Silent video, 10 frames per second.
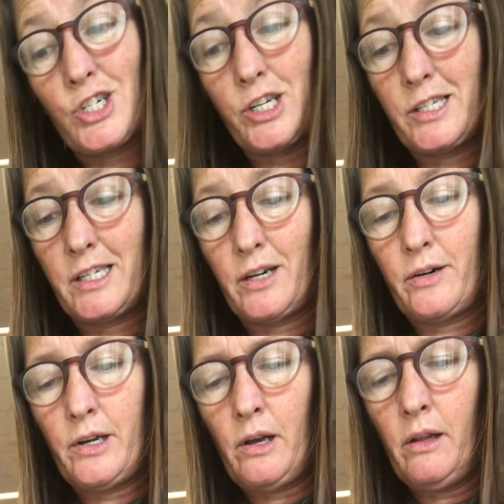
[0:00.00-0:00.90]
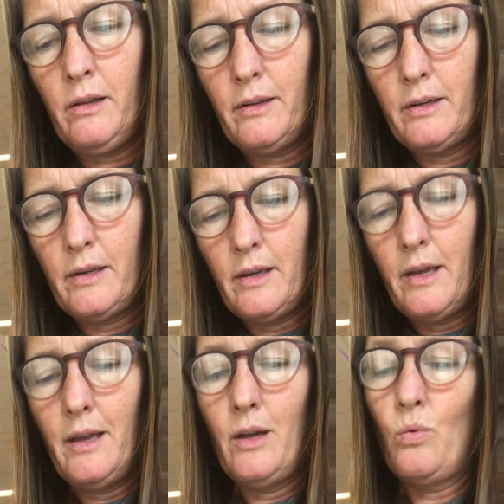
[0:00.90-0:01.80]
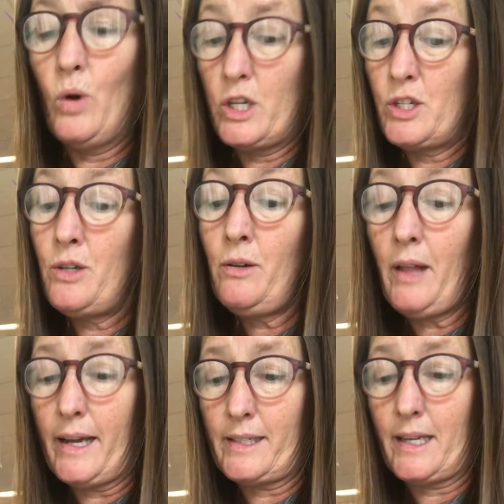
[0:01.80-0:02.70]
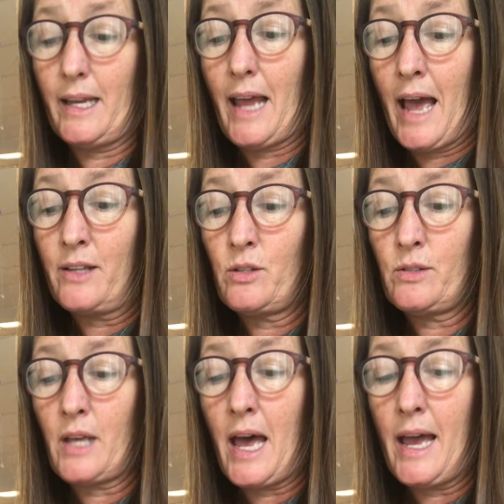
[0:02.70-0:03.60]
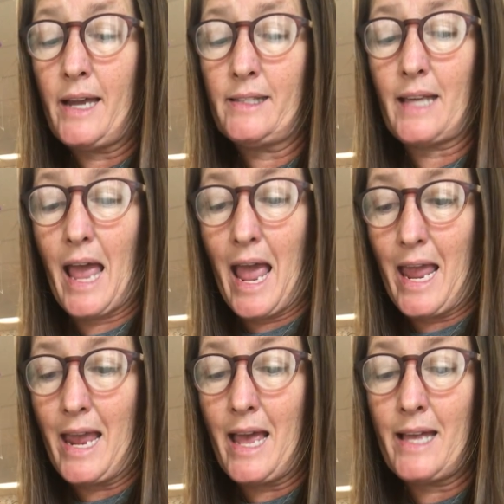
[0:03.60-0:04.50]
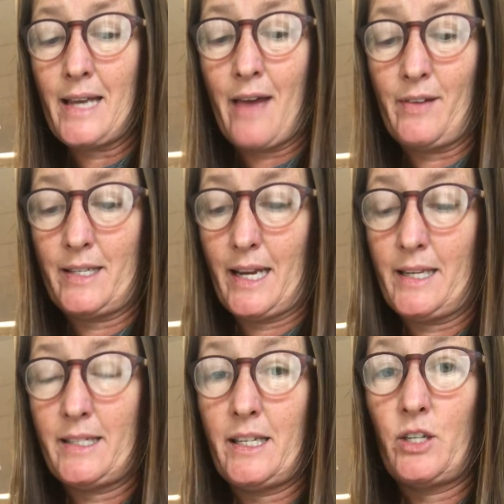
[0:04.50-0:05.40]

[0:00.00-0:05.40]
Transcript: just cereal? Would you like to get exercise and have a tasty